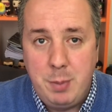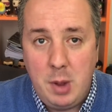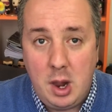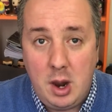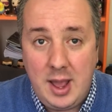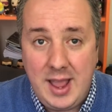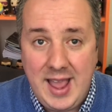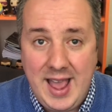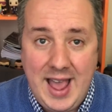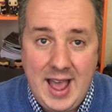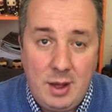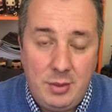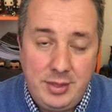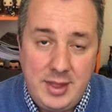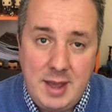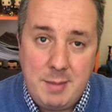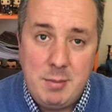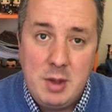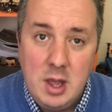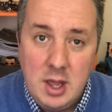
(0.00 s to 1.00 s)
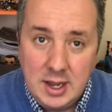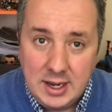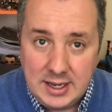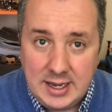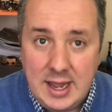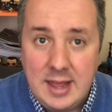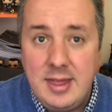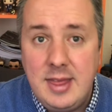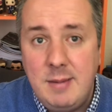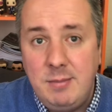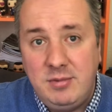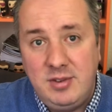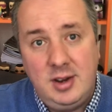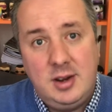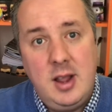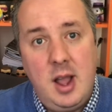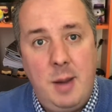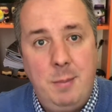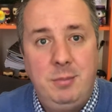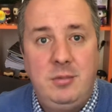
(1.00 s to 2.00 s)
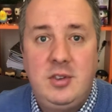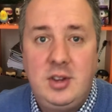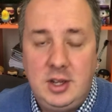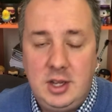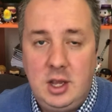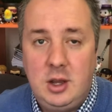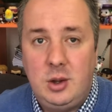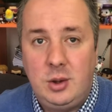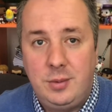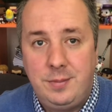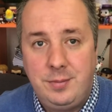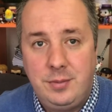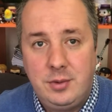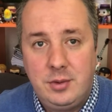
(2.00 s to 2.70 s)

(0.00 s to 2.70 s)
like hound them. Get them to come to you.